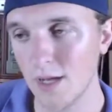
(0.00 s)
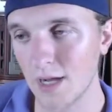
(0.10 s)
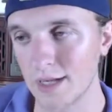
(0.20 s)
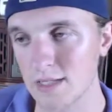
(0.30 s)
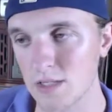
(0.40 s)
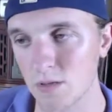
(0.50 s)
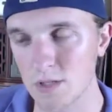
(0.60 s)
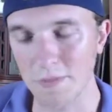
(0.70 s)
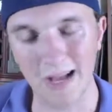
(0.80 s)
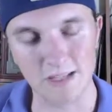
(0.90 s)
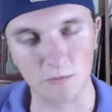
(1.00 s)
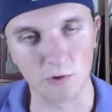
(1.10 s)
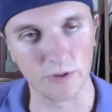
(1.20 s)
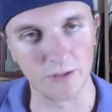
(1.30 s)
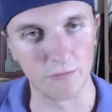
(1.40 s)
I guess it's always
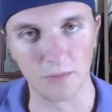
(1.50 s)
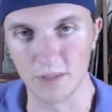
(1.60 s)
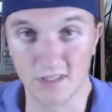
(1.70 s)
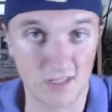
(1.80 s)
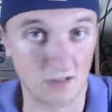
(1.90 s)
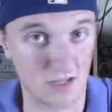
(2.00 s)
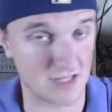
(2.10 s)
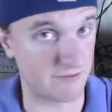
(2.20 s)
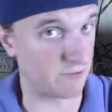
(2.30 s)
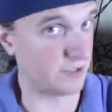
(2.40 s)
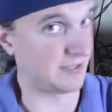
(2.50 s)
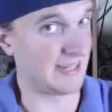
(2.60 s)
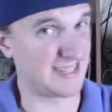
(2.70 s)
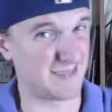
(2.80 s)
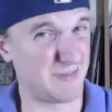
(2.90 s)
possible that maybe the Seahawks have a really
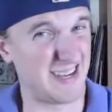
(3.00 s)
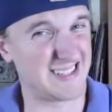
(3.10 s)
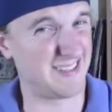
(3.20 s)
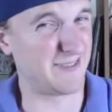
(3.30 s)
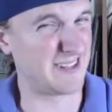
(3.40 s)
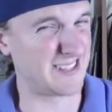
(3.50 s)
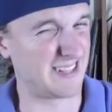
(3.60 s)
lousy pass defense.